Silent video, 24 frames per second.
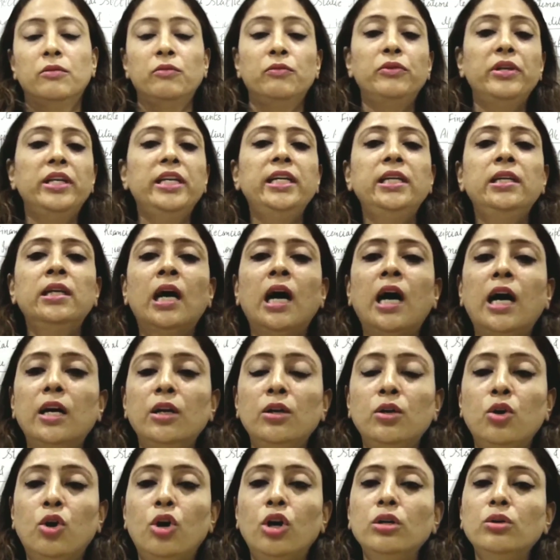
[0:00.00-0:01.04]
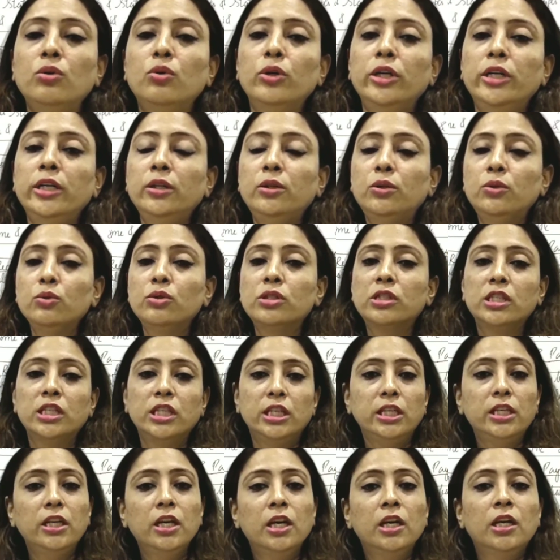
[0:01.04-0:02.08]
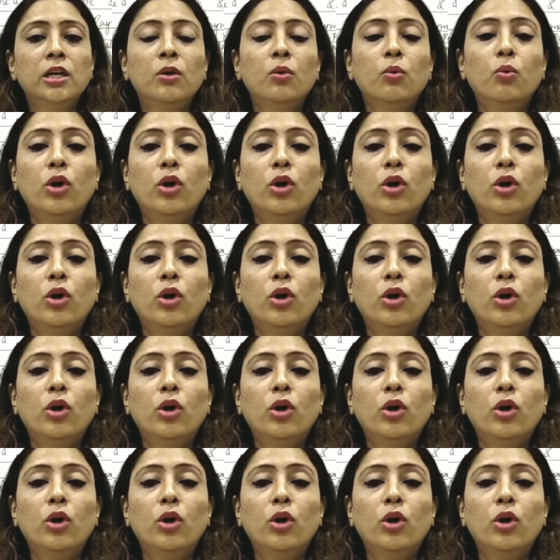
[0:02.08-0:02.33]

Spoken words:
we are not going to see